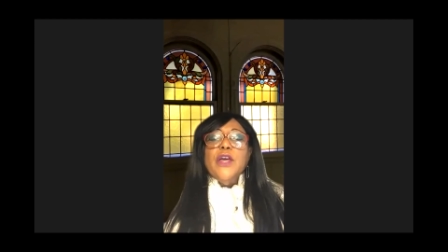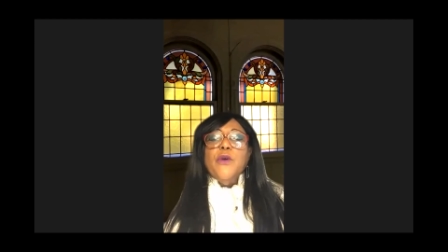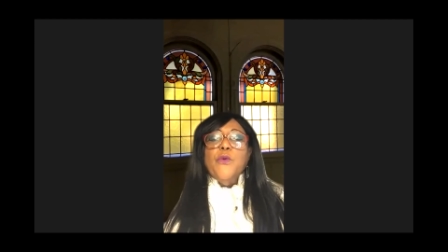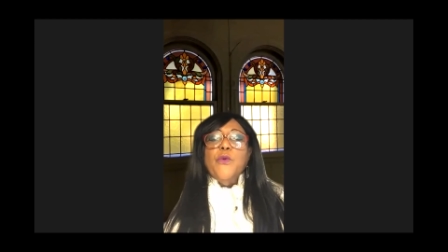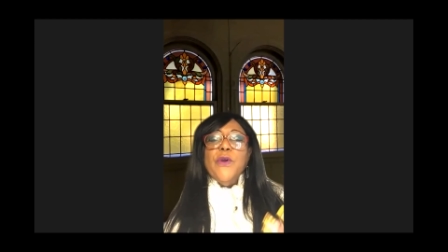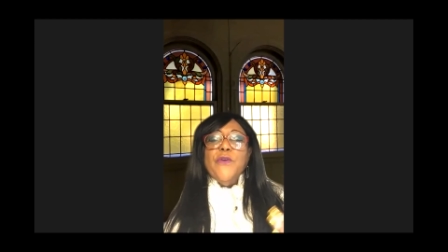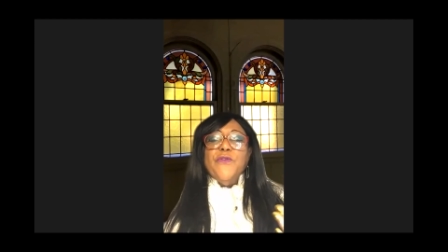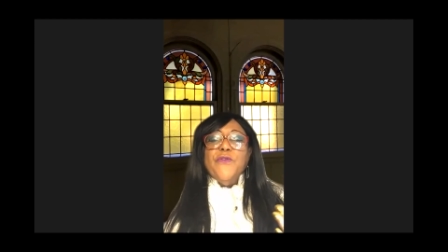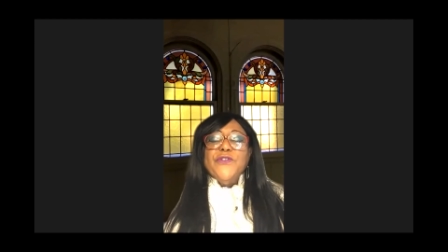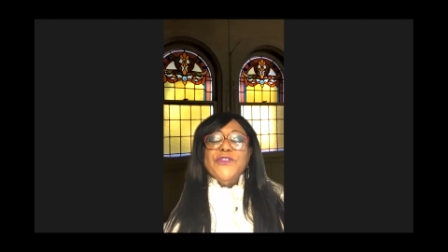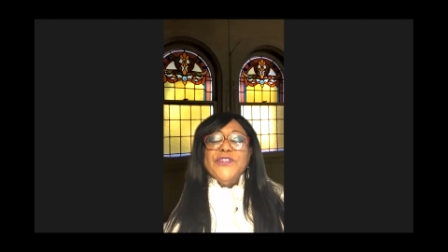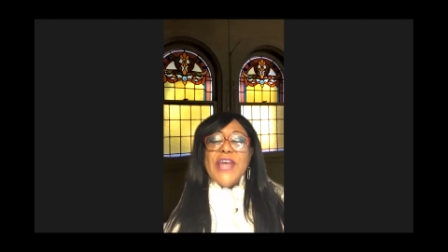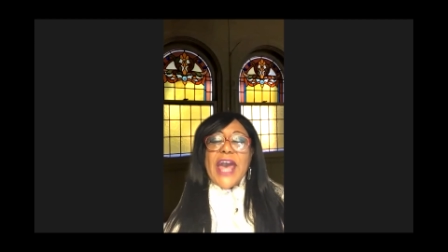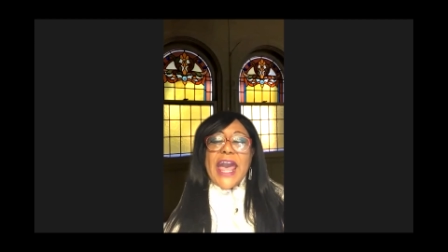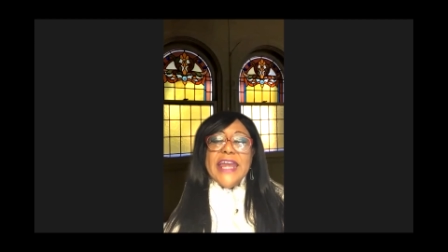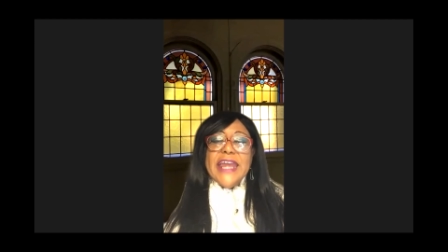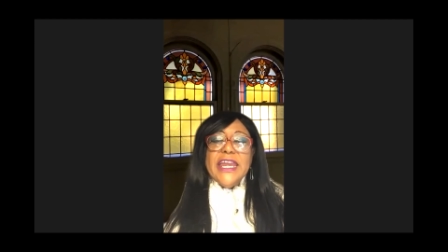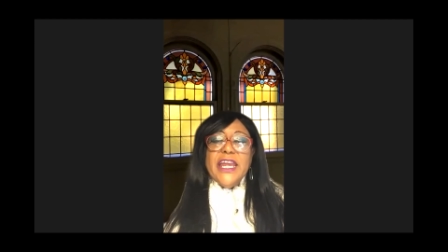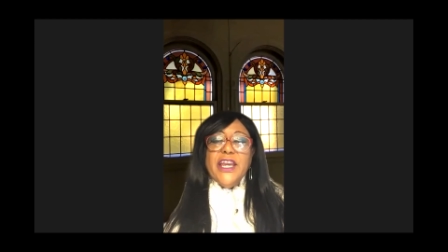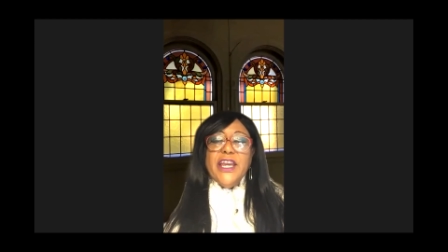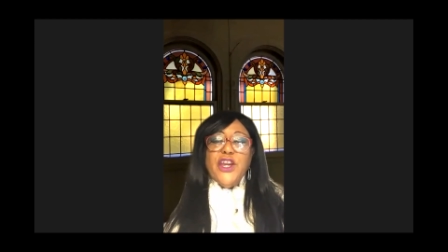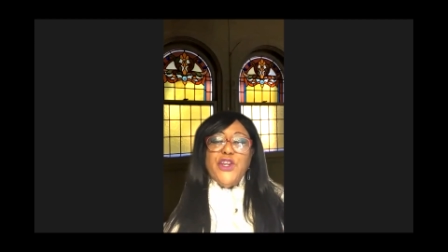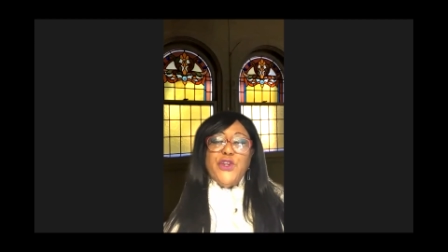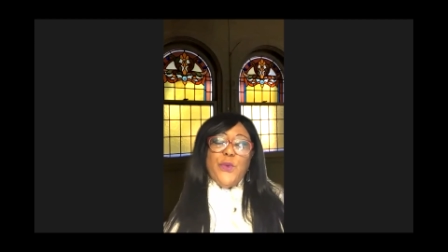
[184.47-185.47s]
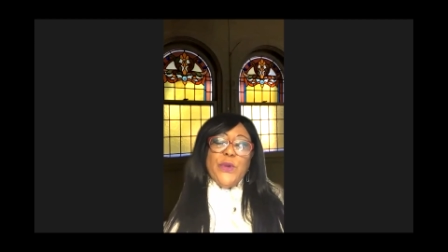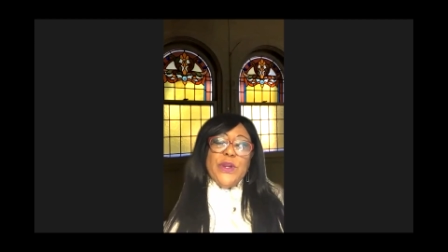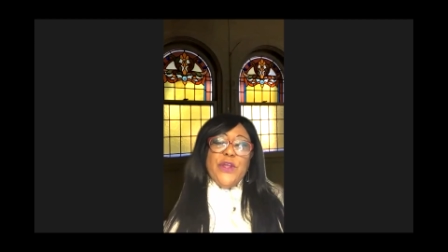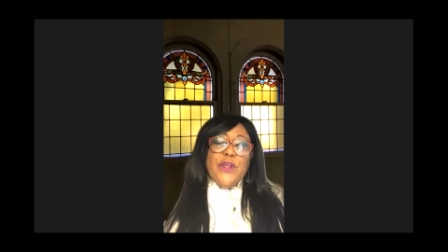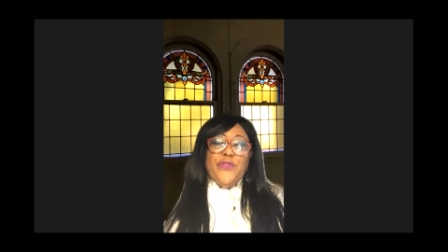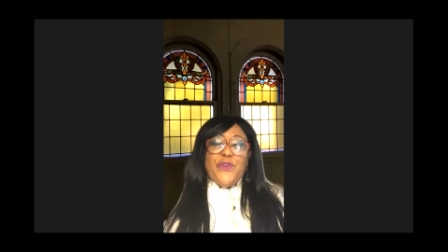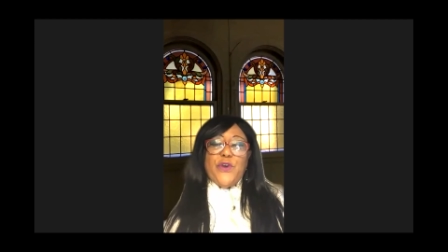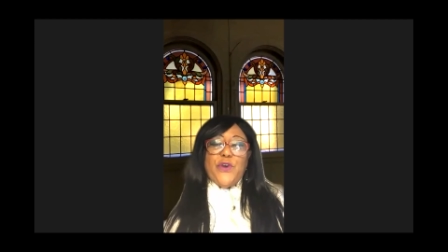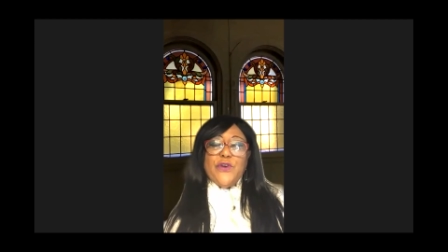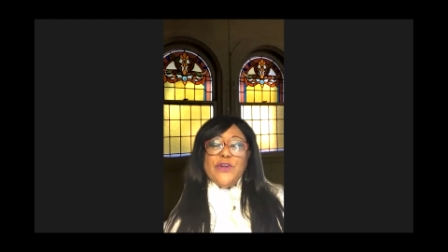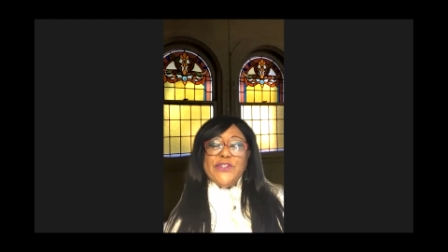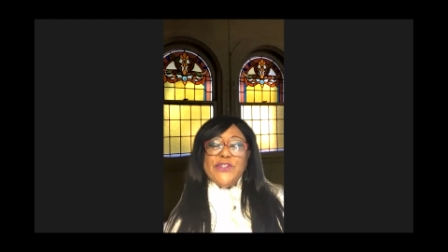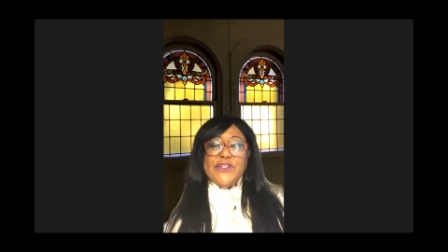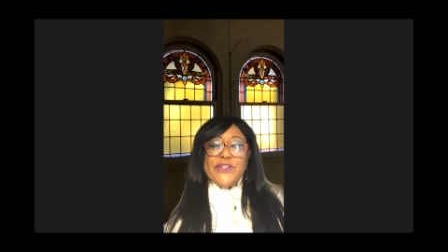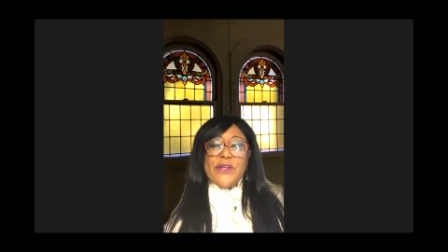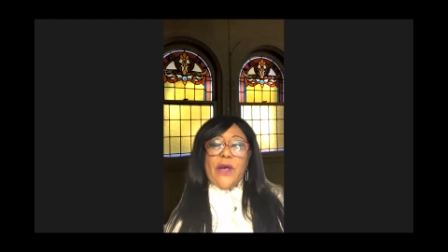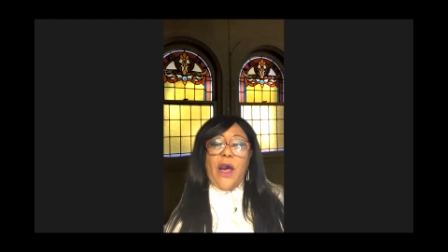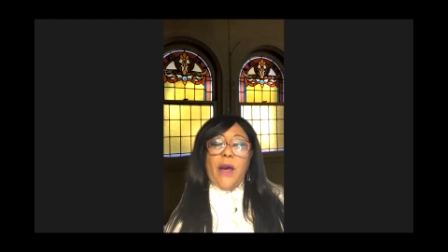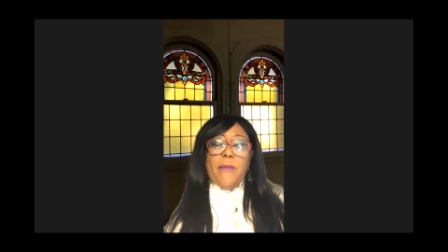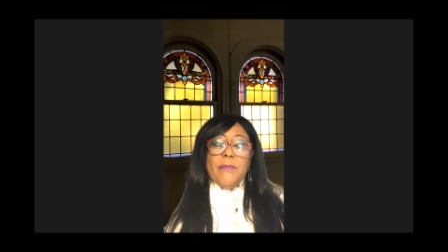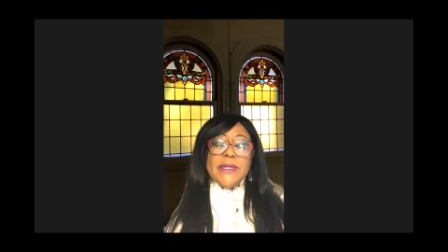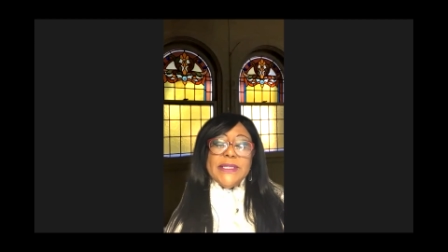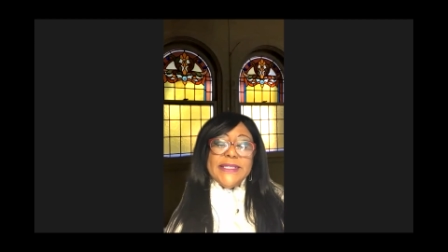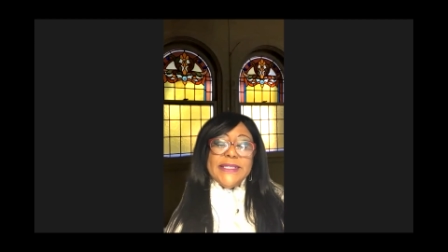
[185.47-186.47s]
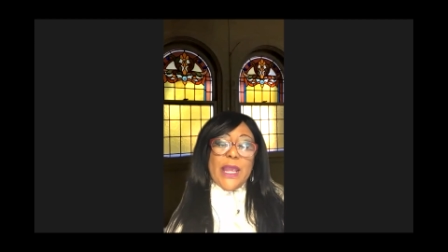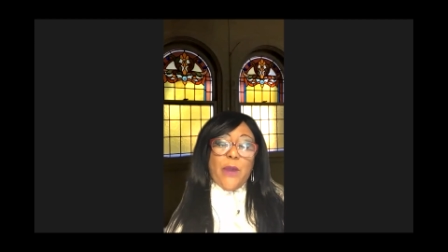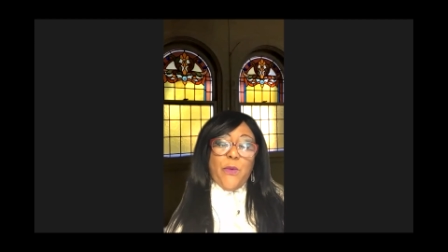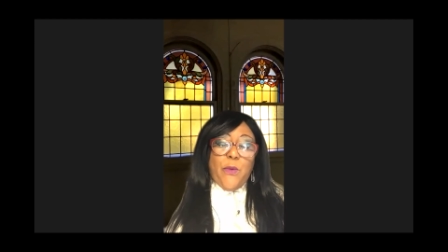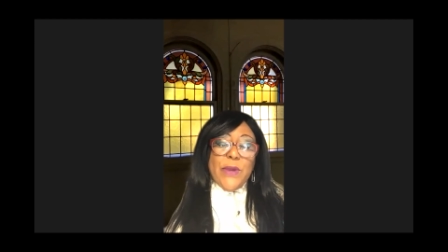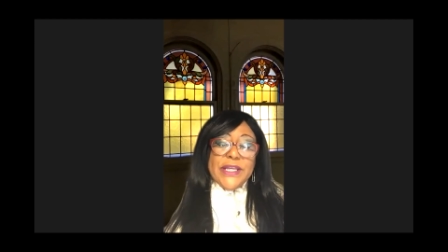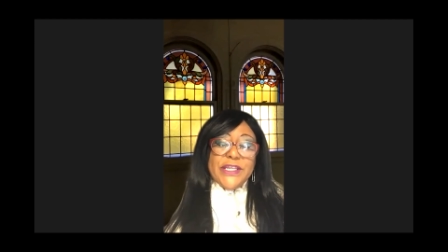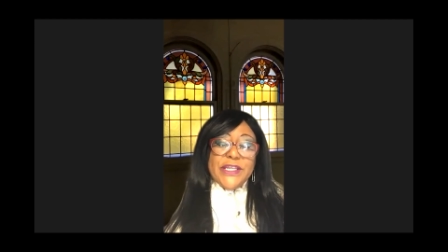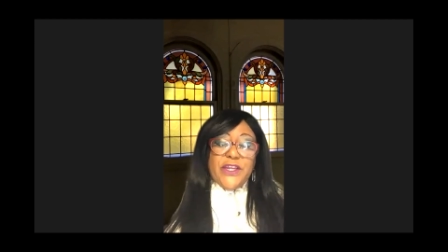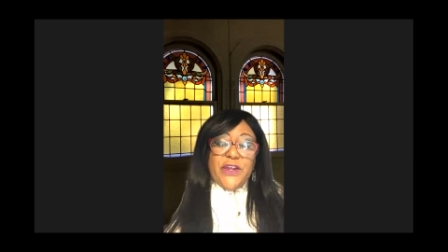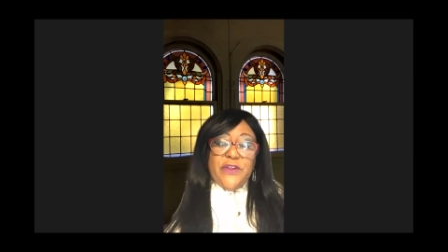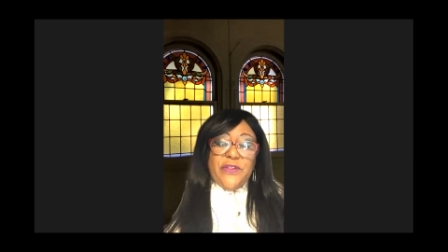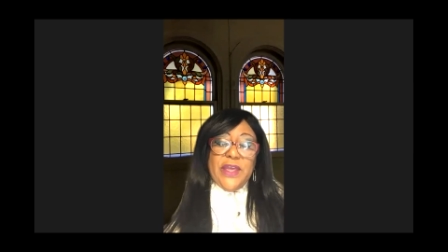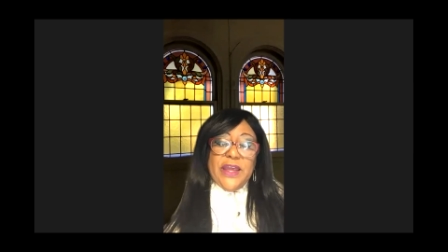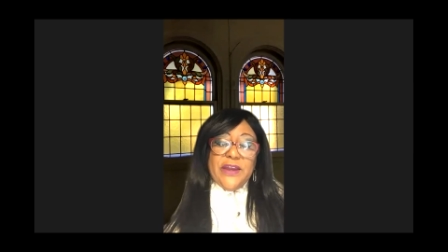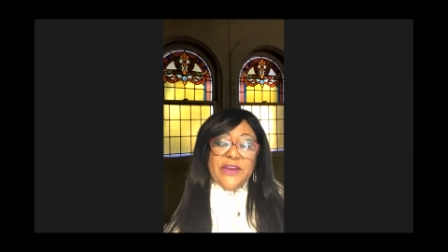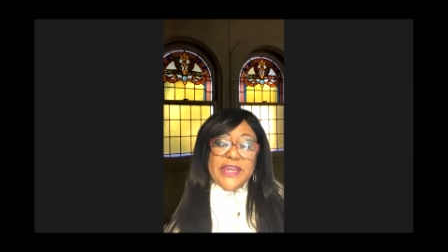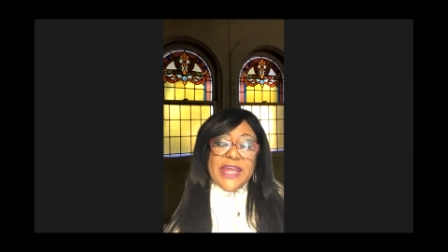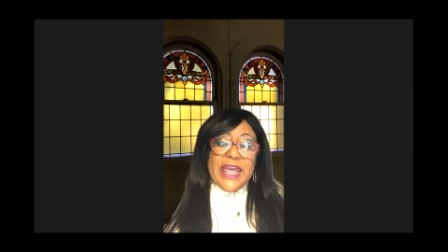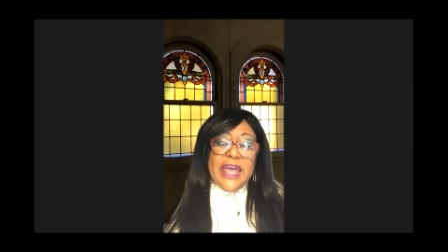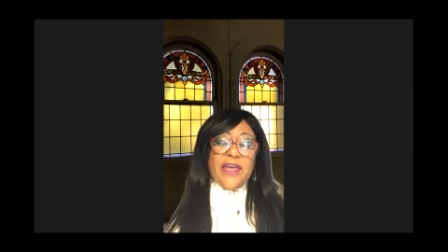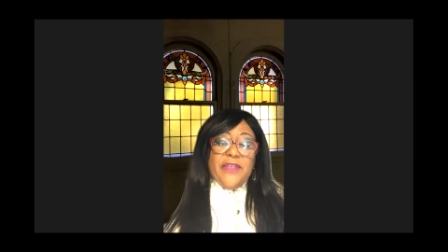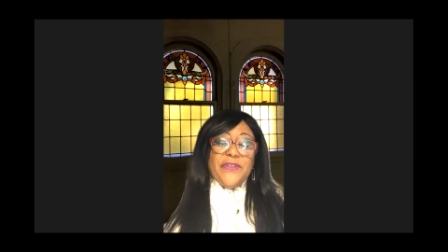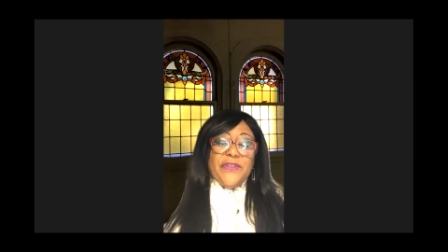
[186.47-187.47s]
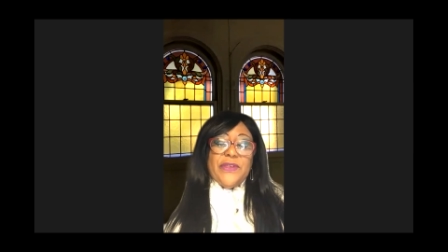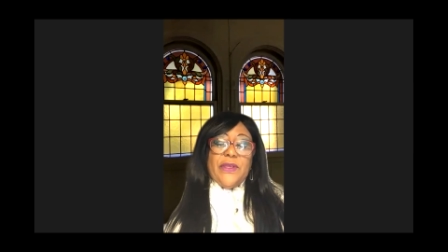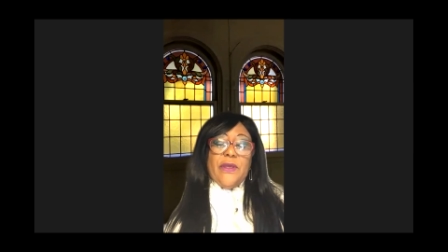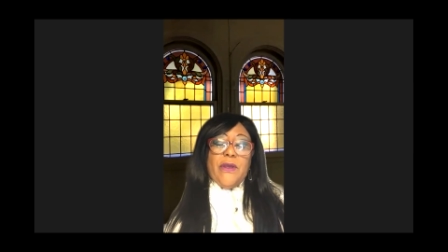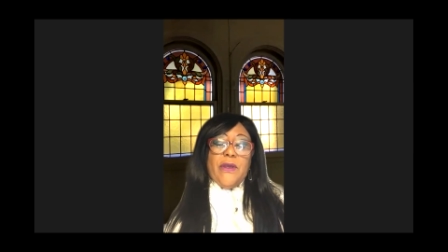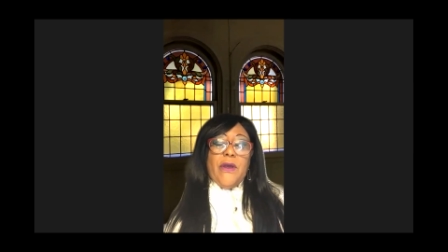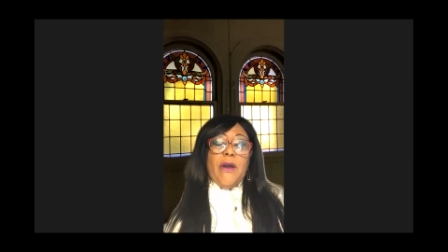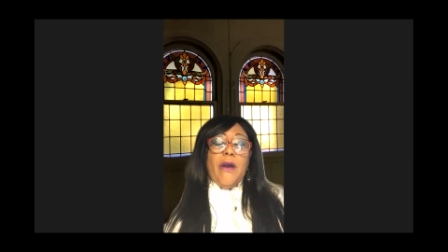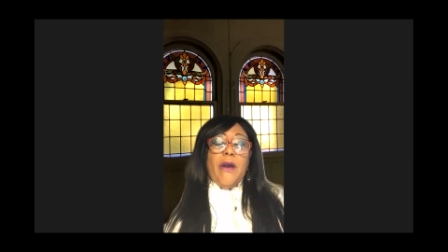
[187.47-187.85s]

reciting the 23rd Psalm as they went to their deaths.